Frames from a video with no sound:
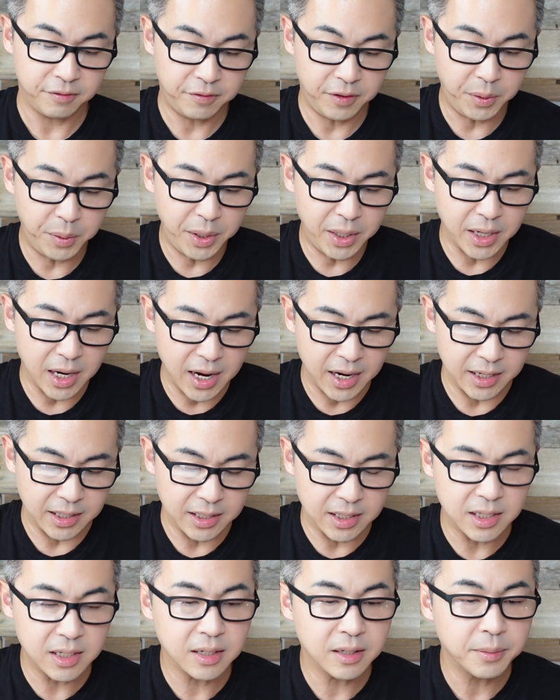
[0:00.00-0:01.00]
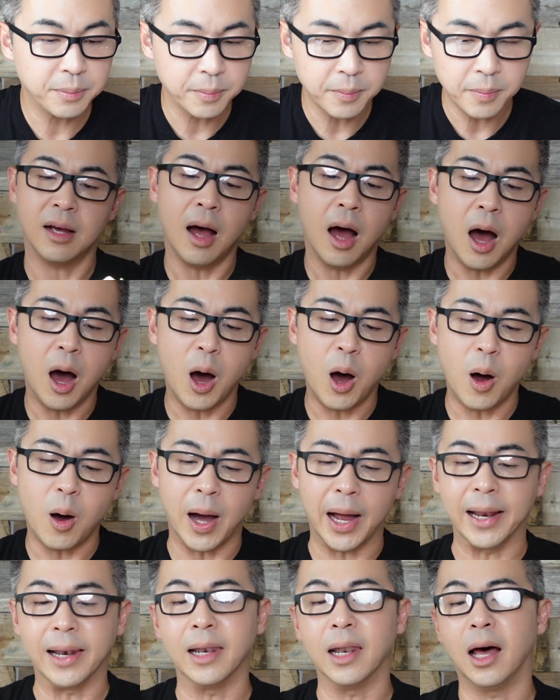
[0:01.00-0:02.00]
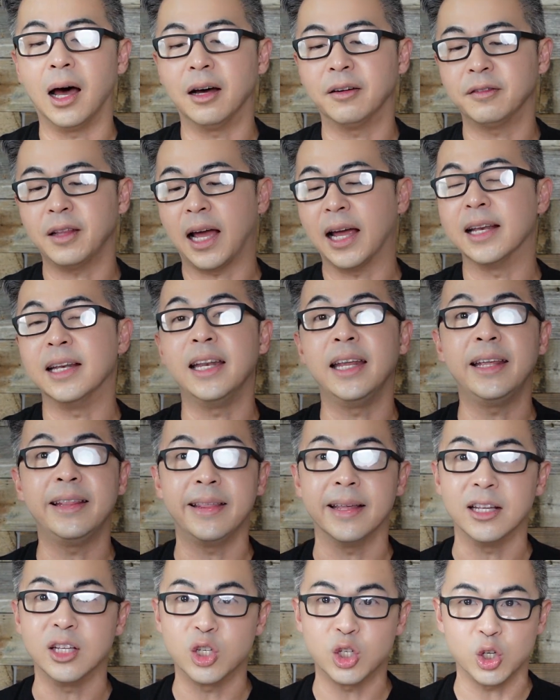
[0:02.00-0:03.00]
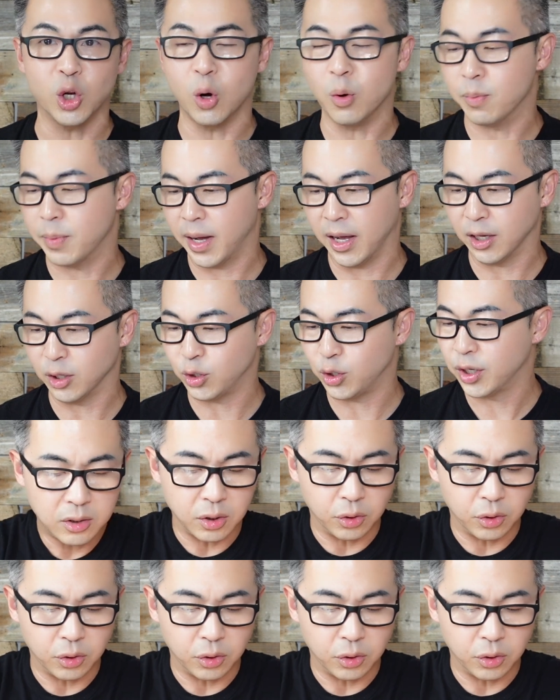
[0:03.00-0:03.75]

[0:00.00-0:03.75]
Very nice. Oh, I love, I need this so much.